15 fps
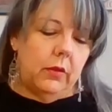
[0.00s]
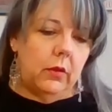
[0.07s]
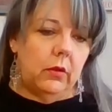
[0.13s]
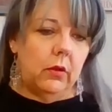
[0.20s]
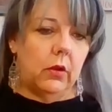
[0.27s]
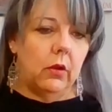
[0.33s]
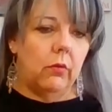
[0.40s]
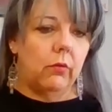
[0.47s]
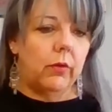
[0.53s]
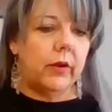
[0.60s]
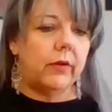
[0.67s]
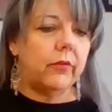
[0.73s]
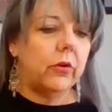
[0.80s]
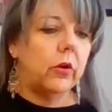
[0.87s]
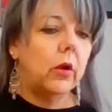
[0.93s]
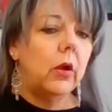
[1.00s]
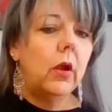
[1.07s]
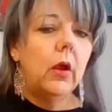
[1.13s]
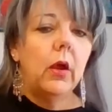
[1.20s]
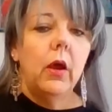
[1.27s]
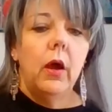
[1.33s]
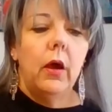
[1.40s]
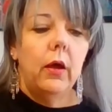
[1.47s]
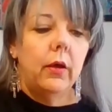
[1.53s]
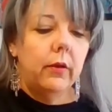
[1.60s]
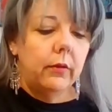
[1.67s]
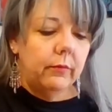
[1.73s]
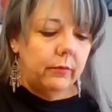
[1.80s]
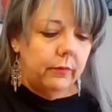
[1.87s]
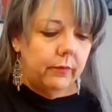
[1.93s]
but you know, whatever.
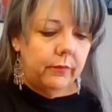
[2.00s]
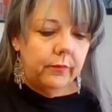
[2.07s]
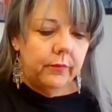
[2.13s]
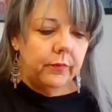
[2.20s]
Um,